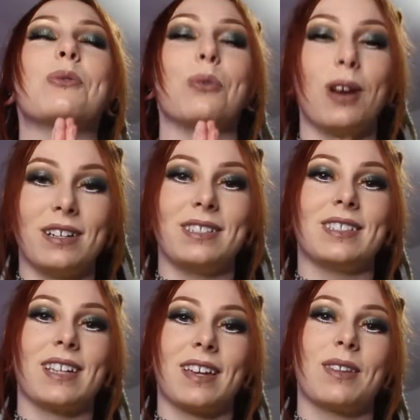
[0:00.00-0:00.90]
right
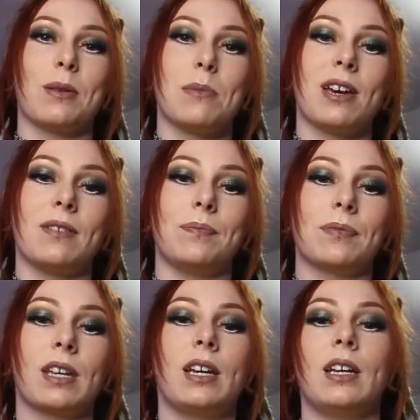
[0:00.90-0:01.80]
side of the bed.
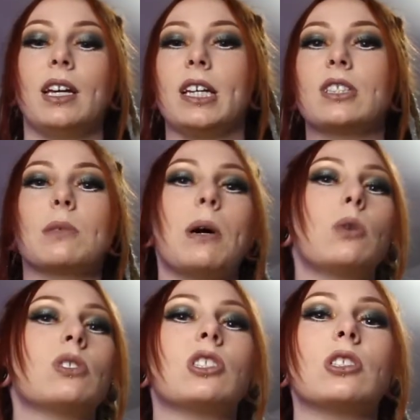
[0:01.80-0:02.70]
It's
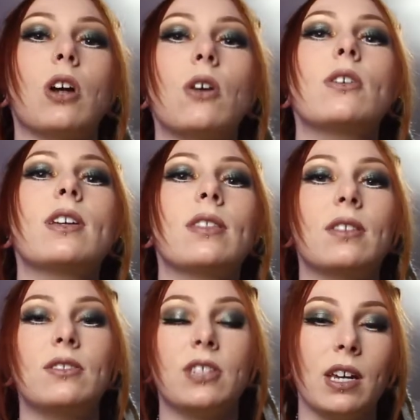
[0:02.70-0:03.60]
about starting the
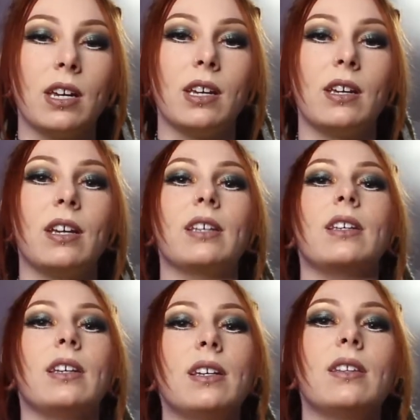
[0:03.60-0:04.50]
day and
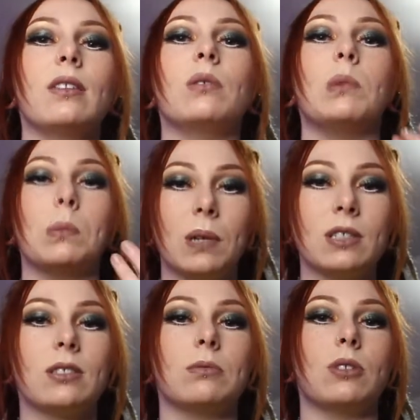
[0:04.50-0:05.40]
getting the
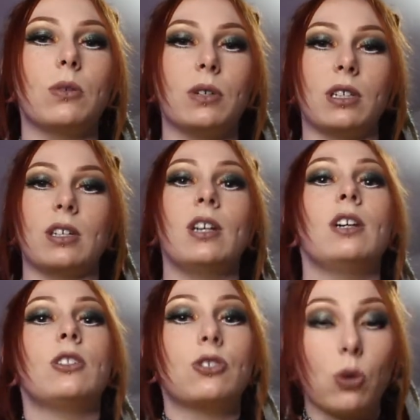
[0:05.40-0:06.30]
momentum going
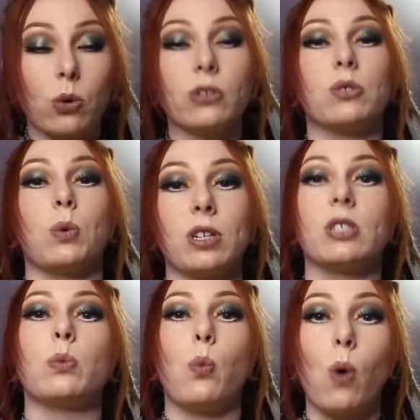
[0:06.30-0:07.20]
towards what
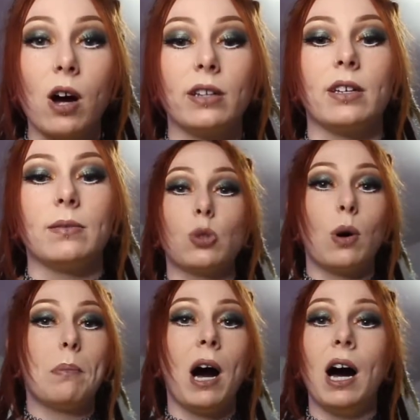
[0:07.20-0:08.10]
is wanted. So
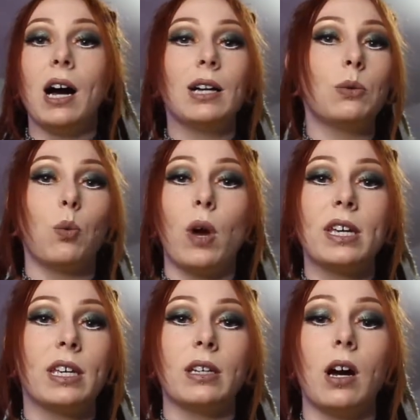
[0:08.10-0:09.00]
upon
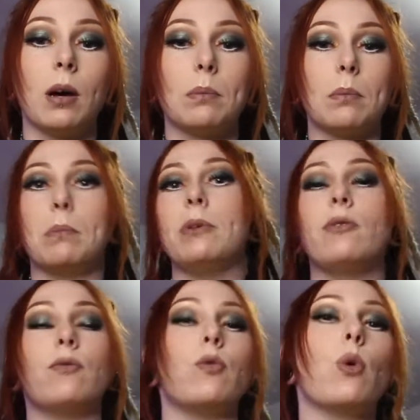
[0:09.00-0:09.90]
waking up,
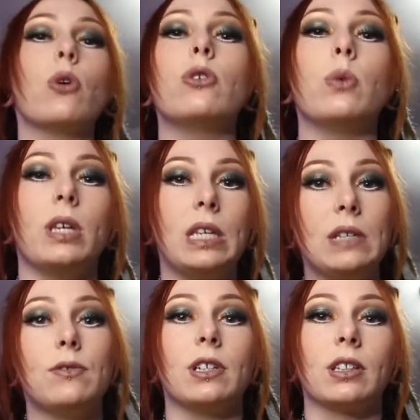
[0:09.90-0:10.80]
before you
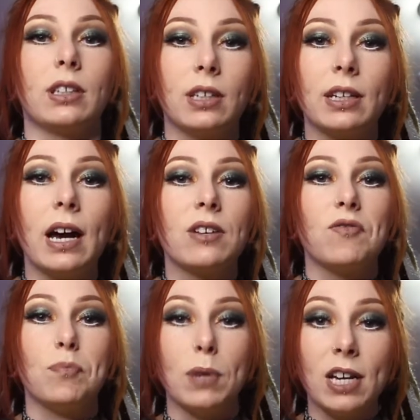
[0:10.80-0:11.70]
even get out
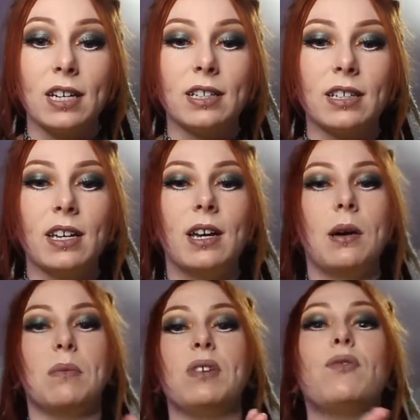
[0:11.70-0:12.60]
of bed,
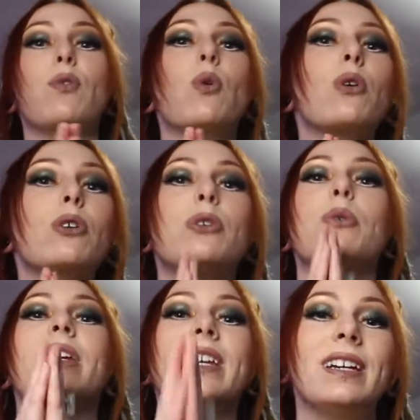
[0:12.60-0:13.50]
before
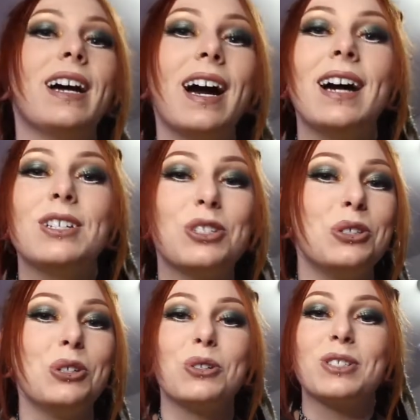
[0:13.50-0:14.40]
you get onto
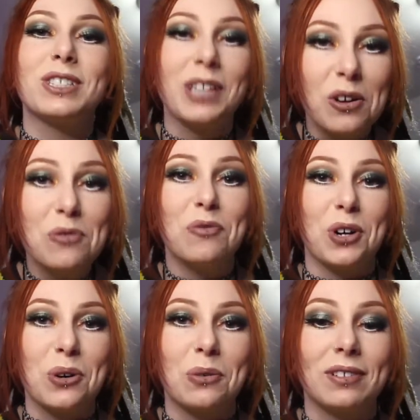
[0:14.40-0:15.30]
your cell
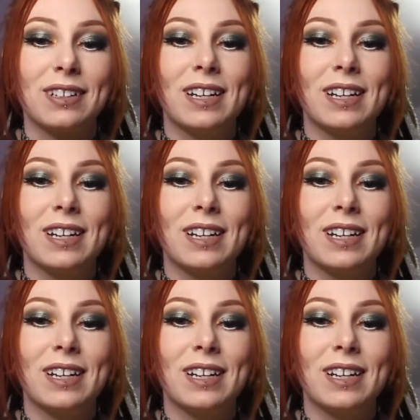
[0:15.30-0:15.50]
phone,